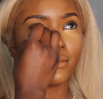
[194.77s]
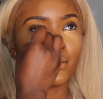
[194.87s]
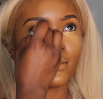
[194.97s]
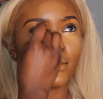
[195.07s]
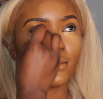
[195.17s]

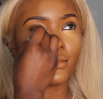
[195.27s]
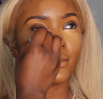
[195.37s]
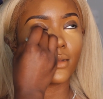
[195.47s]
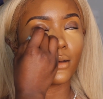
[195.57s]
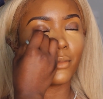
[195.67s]
And what it
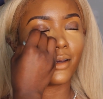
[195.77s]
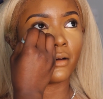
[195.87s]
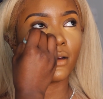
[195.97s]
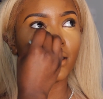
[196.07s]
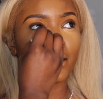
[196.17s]
does is
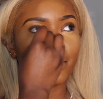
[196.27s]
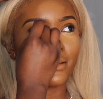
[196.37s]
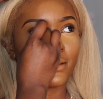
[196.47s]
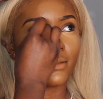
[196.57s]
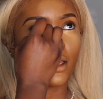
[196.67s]
basically just
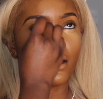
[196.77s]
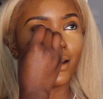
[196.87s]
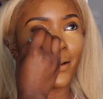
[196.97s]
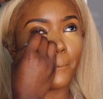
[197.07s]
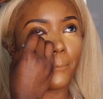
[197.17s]
kind of
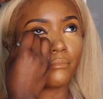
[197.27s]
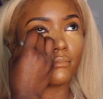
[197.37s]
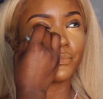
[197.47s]
bring